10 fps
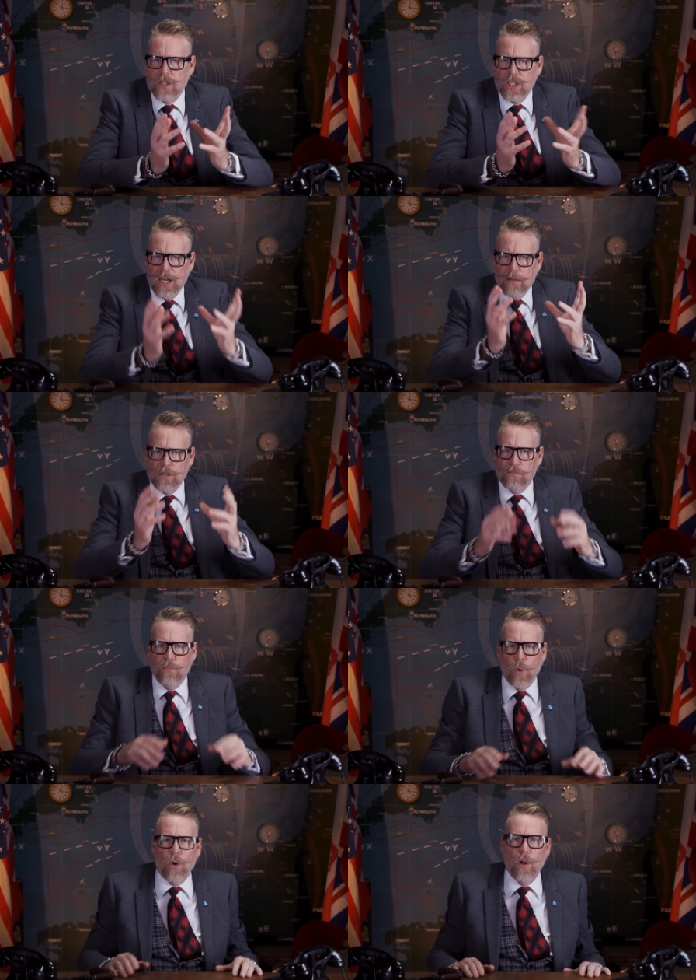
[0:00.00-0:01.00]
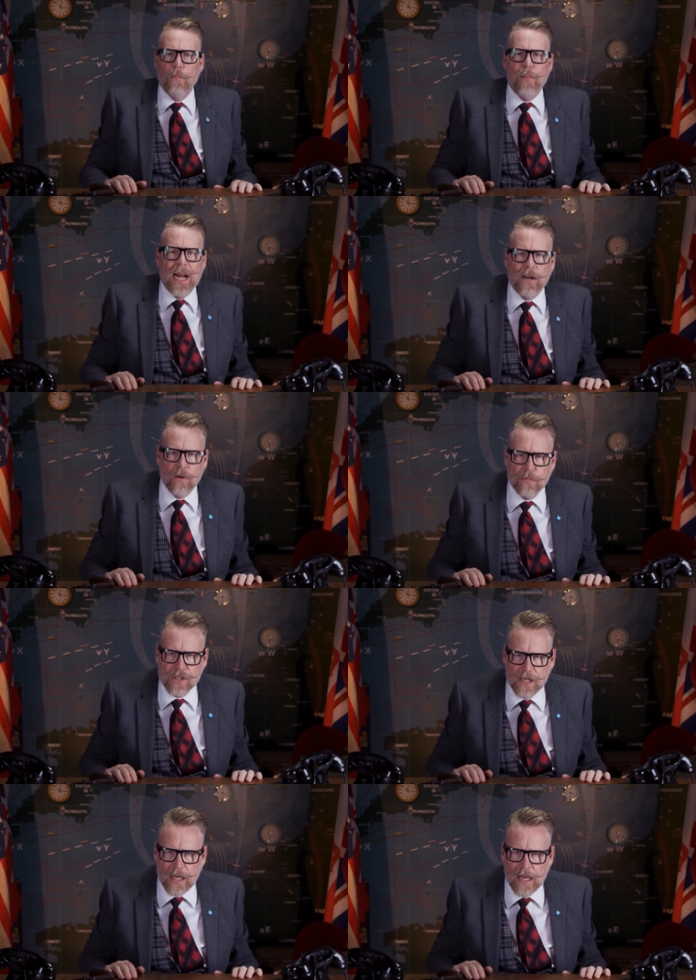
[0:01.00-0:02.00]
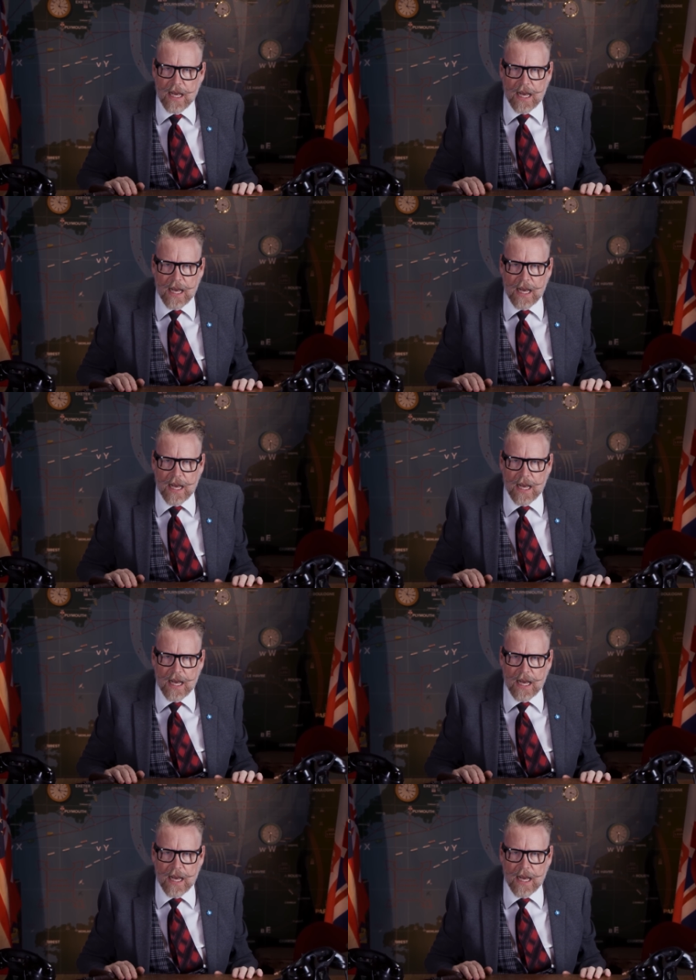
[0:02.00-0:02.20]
regime's moral bankruptcy.